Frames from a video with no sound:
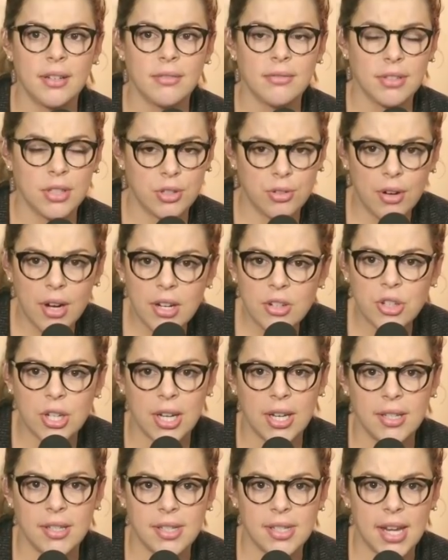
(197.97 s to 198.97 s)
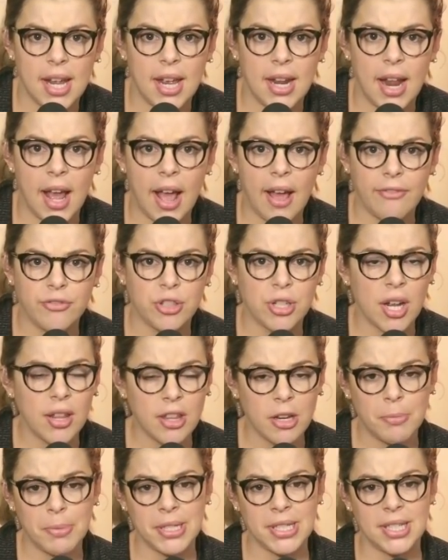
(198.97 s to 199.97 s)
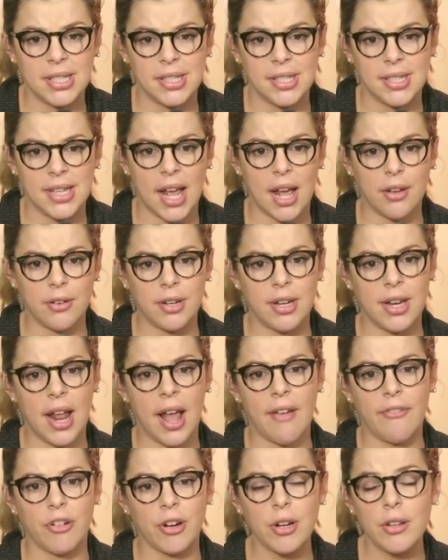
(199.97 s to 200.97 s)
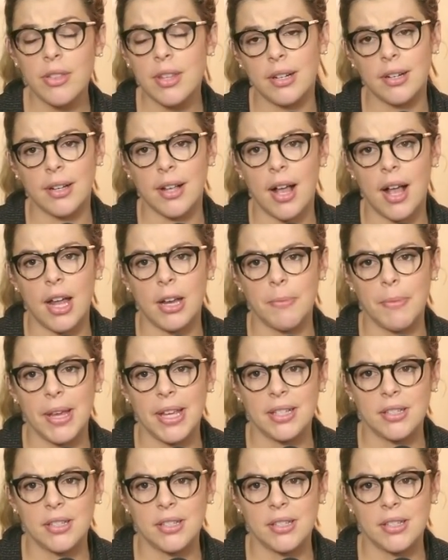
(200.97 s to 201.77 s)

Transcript: restrictions and have shut their businesses down and have hurt their economy.